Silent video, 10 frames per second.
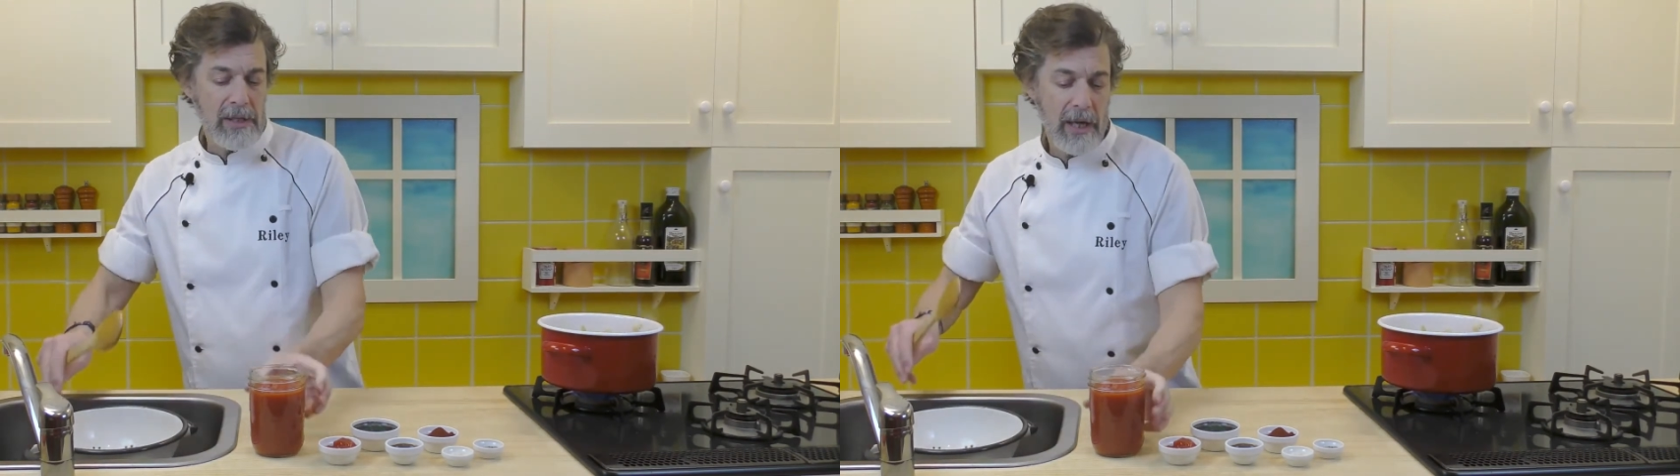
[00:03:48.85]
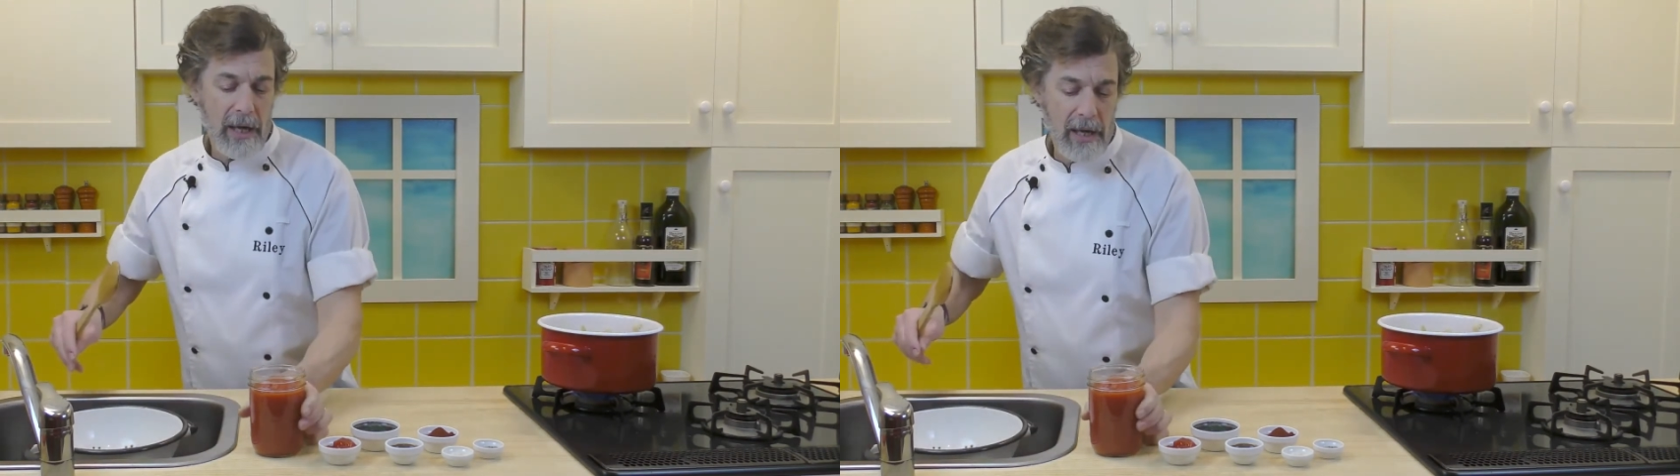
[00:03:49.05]

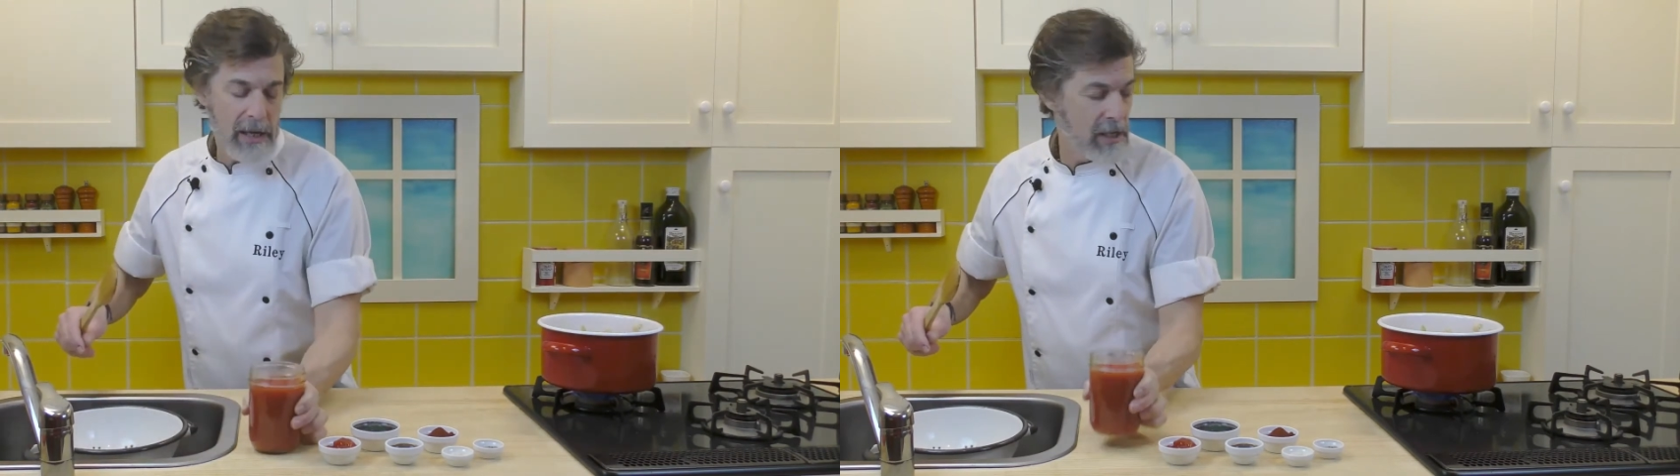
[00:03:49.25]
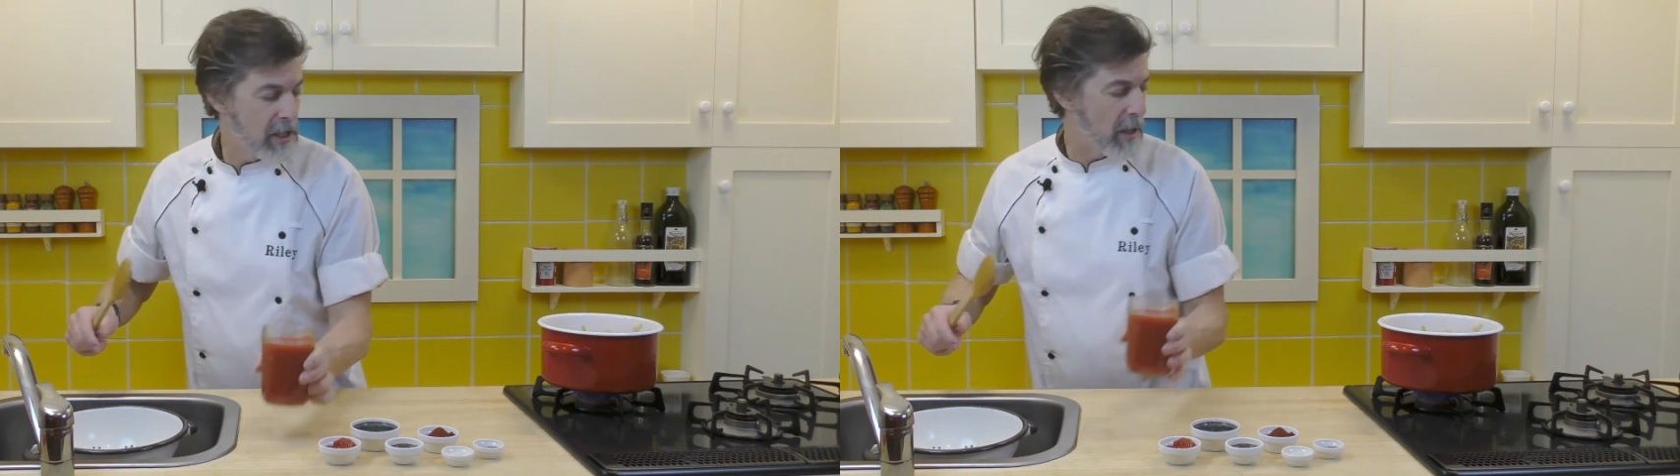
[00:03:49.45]
the
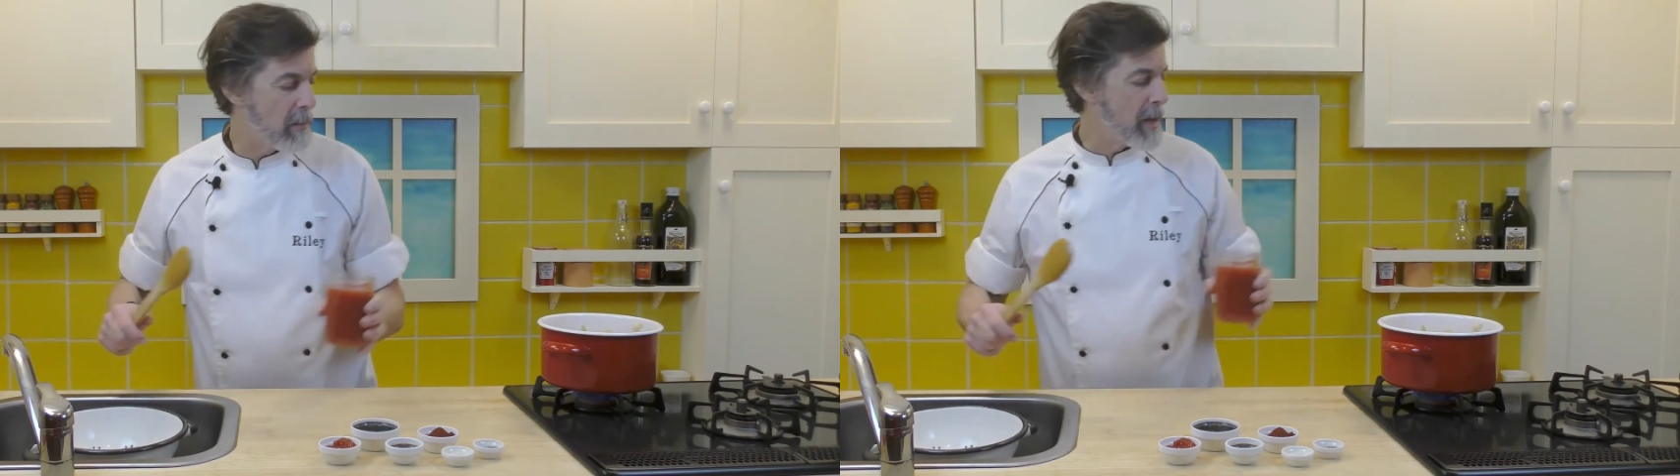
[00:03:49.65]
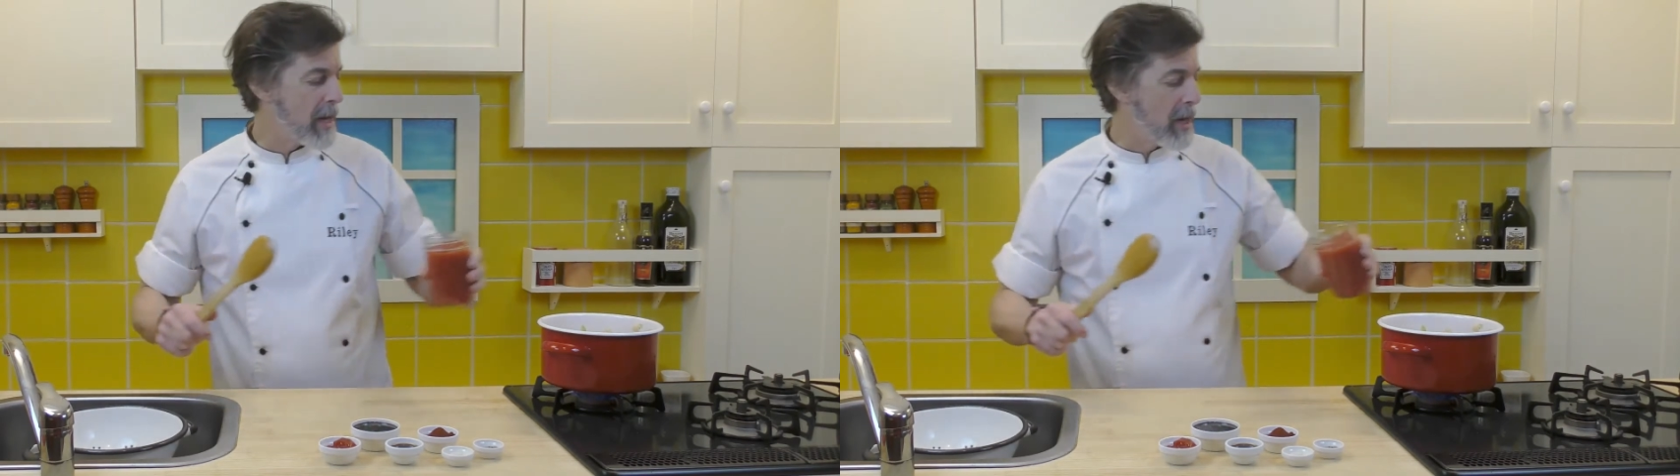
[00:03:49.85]

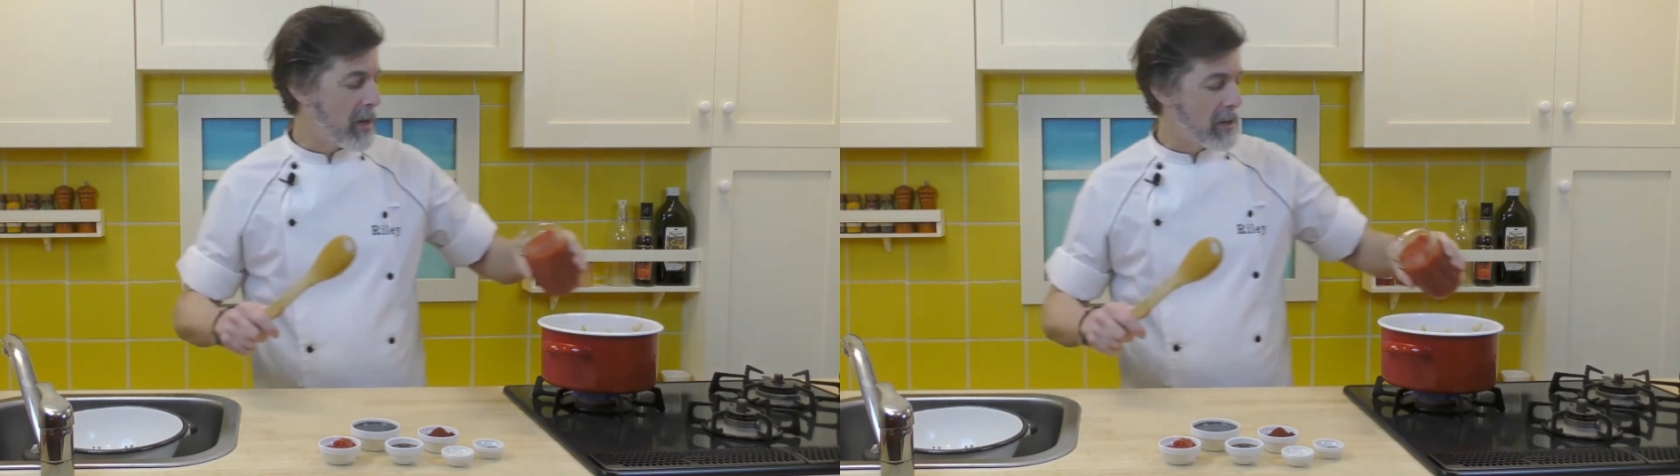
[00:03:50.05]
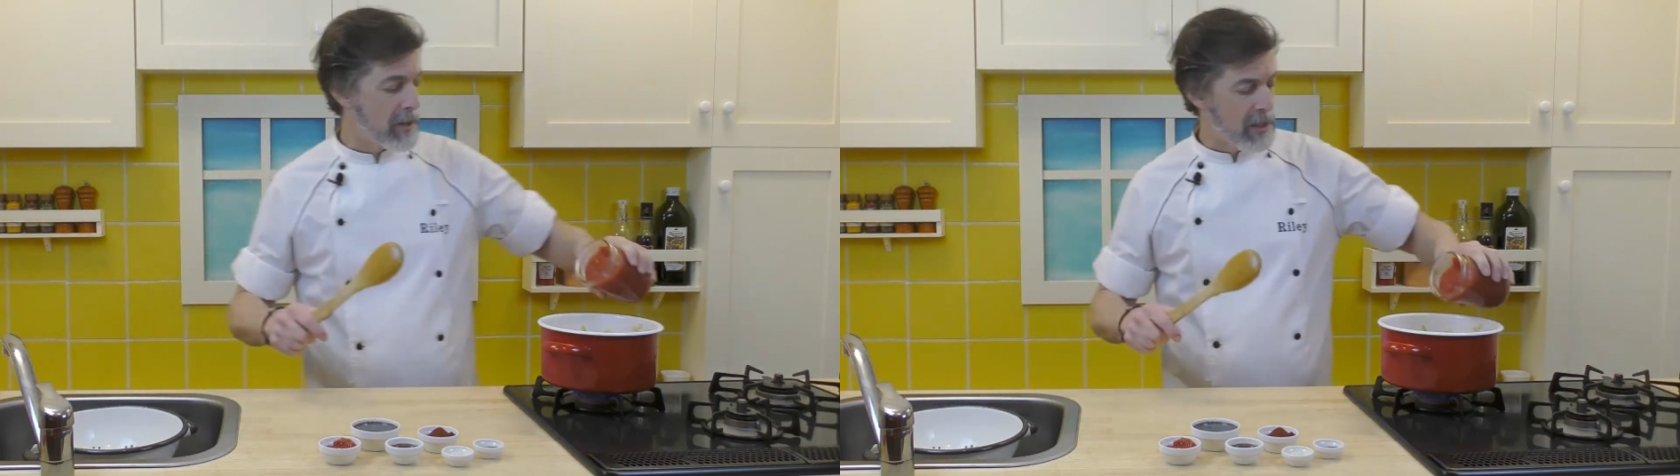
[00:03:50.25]

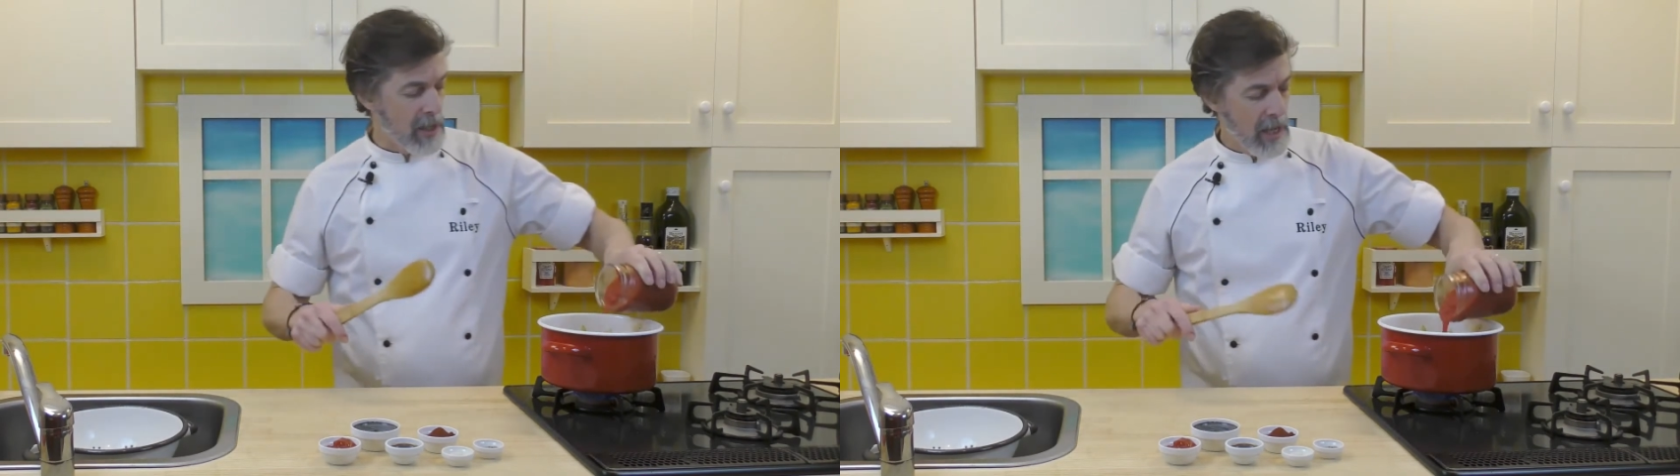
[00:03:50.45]
tomatoes.